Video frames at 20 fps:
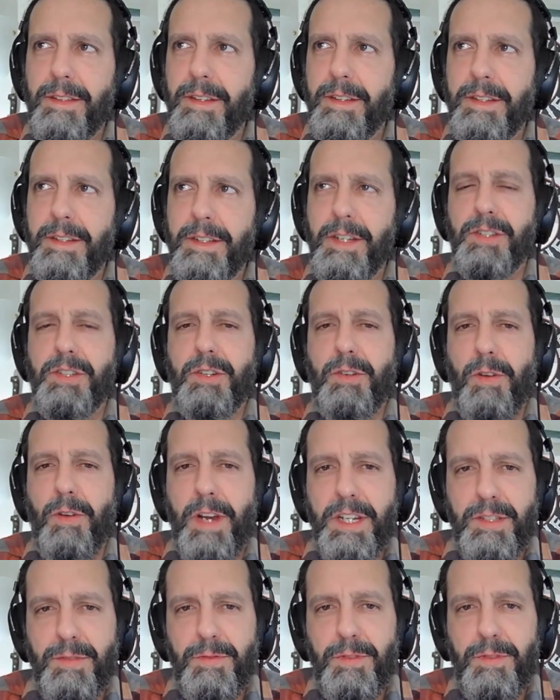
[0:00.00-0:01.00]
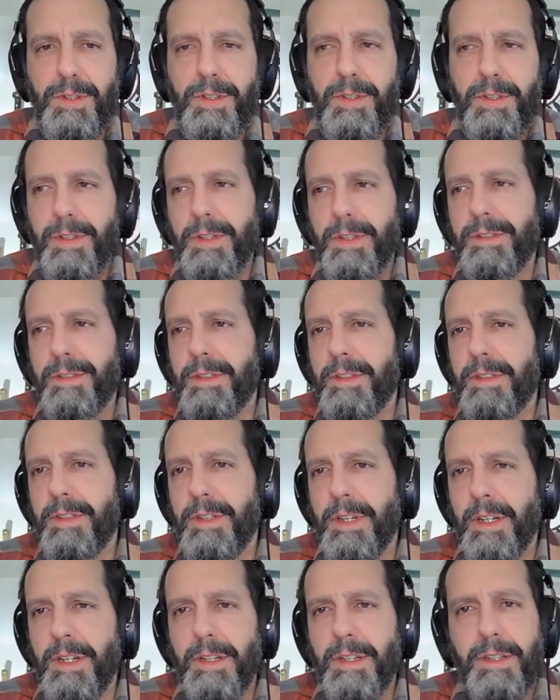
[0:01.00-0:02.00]
disgraceful
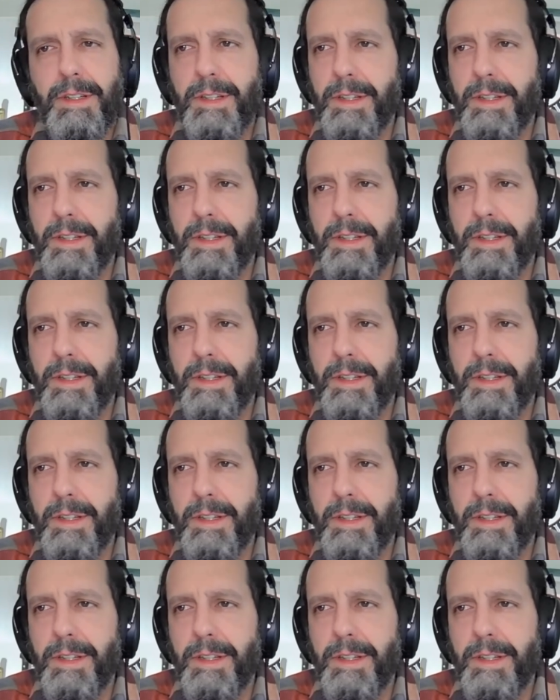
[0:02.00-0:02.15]
uh,